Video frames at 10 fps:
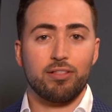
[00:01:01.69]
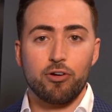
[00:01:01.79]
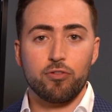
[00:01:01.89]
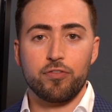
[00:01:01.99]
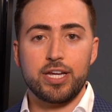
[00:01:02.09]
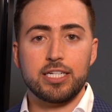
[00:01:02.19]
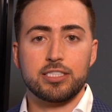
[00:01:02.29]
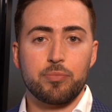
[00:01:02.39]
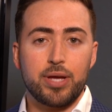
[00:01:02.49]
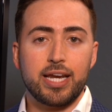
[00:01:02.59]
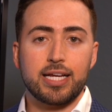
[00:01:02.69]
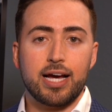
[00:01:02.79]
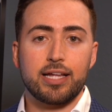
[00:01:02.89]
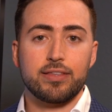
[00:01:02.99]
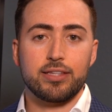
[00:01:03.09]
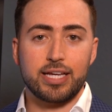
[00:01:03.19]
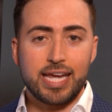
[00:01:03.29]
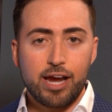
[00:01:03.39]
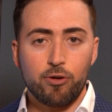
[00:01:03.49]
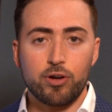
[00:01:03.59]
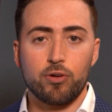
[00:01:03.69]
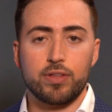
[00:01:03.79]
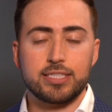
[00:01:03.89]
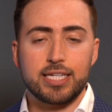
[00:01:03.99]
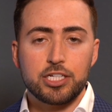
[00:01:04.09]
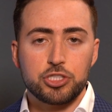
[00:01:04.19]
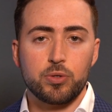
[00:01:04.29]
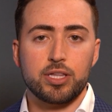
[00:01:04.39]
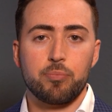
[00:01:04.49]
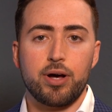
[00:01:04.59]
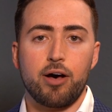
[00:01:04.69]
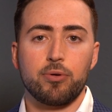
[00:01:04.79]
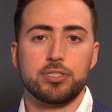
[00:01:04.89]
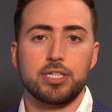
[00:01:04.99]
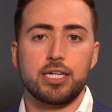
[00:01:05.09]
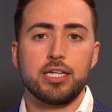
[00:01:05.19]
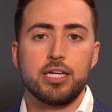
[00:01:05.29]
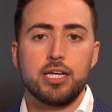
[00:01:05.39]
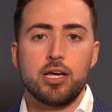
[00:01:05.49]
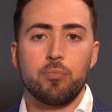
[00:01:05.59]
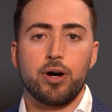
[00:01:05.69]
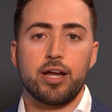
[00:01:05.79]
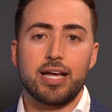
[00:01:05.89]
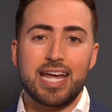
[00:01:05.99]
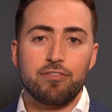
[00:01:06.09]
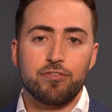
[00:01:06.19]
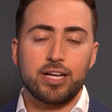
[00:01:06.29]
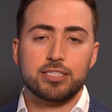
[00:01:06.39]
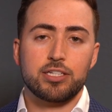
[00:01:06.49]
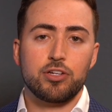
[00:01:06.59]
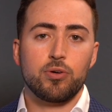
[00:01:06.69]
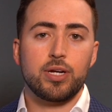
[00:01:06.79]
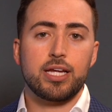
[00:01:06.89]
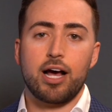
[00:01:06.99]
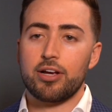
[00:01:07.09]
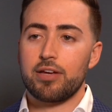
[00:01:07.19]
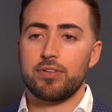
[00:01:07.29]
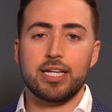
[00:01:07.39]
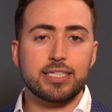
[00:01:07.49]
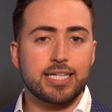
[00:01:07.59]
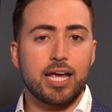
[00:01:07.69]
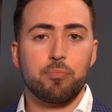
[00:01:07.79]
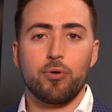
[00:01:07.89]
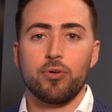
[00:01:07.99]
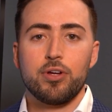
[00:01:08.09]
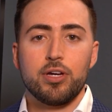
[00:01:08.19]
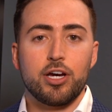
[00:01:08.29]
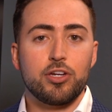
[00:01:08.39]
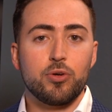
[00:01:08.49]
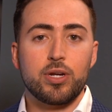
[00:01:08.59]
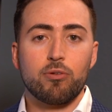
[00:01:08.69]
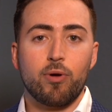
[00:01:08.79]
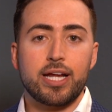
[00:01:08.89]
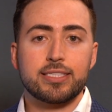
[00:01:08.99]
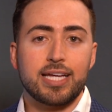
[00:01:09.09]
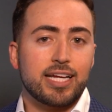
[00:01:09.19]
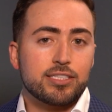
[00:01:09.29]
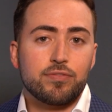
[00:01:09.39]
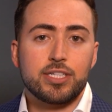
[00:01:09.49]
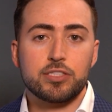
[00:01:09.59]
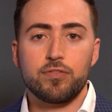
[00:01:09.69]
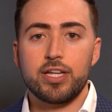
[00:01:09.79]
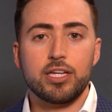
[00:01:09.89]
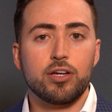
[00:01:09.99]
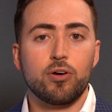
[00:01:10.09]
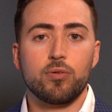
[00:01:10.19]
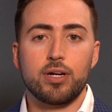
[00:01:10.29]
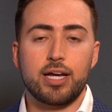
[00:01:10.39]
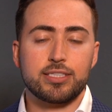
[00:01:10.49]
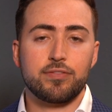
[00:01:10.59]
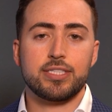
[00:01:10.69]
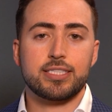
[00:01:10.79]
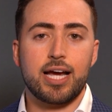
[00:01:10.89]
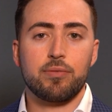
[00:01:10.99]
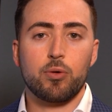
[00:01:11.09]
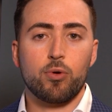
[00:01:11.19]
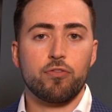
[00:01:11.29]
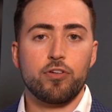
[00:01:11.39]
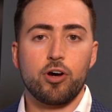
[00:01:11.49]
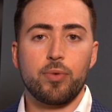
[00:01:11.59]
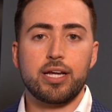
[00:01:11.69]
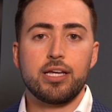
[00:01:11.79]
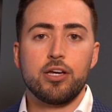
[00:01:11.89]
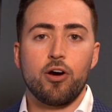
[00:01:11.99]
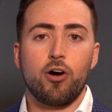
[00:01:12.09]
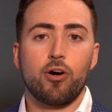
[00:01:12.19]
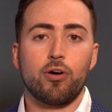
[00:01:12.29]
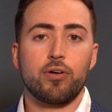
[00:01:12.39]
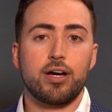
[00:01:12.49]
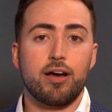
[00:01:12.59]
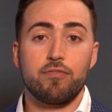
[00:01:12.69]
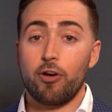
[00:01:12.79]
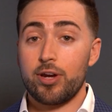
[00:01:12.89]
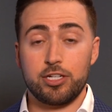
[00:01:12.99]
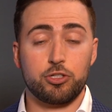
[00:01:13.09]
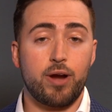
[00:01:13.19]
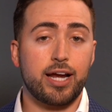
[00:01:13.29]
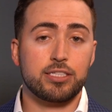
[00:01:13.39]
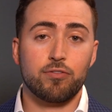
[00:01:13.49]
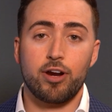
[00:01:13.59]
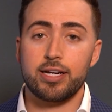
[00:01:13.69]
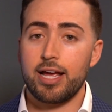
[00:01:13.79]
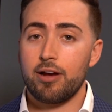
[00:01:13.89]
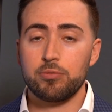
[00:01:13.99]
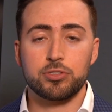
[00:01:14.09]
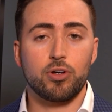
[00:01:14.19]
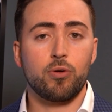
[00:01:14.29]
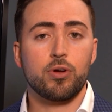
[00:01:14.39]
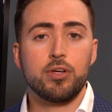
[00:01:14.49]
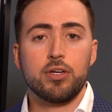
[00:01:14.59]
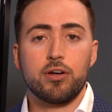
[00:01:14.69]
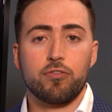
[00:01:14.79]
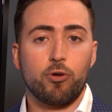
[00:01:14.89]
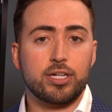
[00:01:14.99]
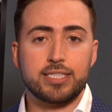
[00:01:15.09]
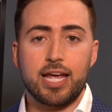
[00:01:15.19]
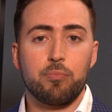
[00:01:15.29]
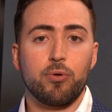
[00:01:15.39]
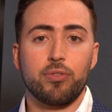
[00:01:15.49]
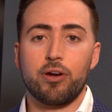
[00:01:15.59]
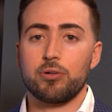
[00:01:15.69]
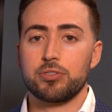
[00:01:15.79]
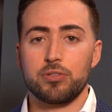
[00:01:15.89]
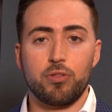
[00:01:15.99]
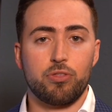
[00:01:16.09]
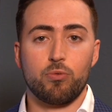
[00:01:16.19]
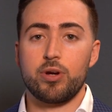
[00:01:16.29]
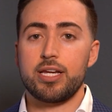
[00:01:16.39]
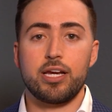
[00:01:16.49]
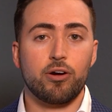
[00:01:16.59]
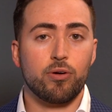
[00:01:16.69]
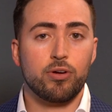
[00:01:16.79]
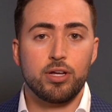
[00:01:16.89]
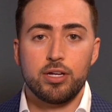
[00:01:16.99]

little fees depending on the carrier that's issuing the policy. But a fixed annuity, I'll give you an example. Annuity rates as of this video, as of this time that we're filming, are very attractive right now. So for example, there's 3-year